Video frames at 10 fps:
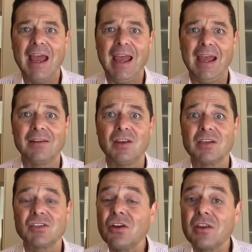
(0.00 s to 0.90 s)

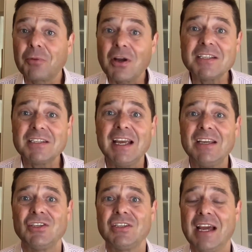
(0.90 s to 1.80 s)
And so the
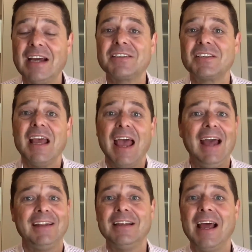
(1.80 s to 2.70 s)
presentation does
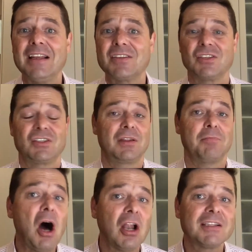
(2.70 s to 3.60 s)
an analysis of the
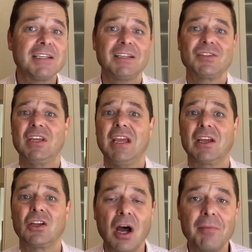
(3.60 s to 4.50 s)
politics, the
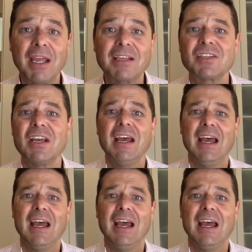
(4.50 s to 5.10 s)
economics,